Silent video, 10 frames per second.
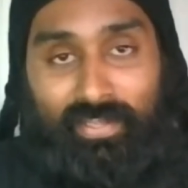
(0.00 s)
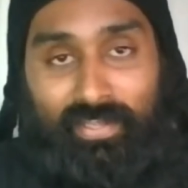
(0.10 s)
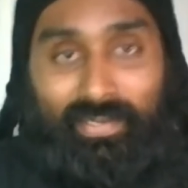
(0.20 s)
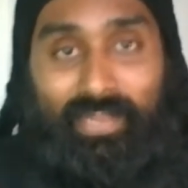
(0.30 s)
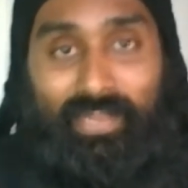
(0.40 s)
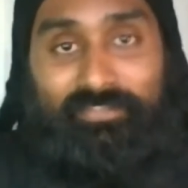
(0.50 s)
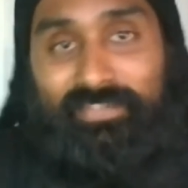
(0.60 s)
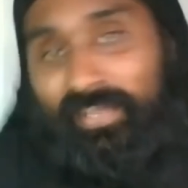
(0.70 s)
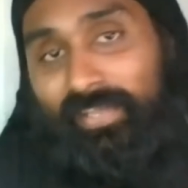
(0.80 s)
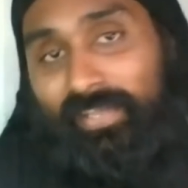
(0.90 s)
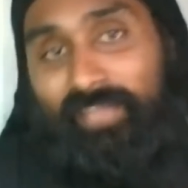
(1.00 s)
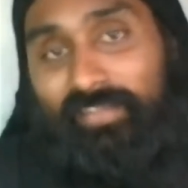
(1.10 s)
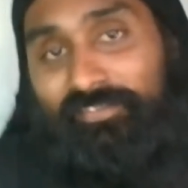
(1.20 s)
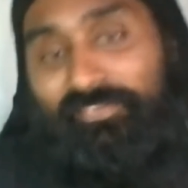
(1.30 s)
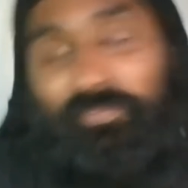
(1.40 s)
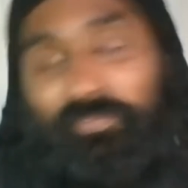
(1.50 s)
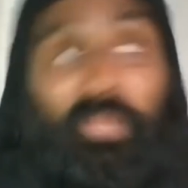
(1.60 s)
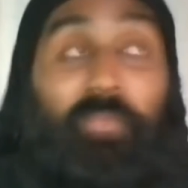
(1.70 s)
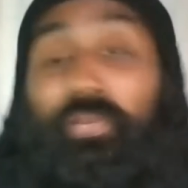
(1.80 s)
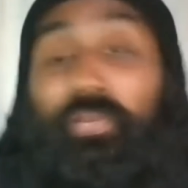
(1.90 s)
and I have to dedicate that.
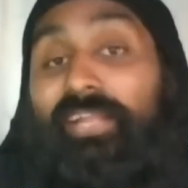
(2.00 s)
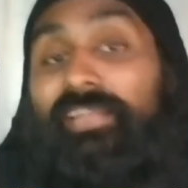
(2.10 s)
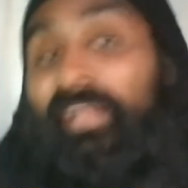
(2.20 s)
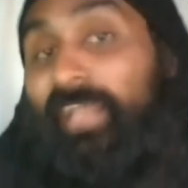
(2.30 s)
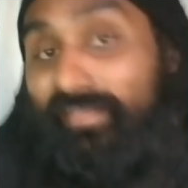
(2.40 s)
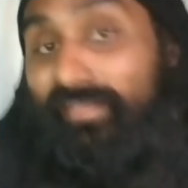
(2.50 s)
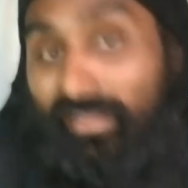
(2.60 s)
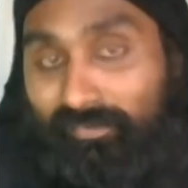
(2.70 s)
And when I dedicate that,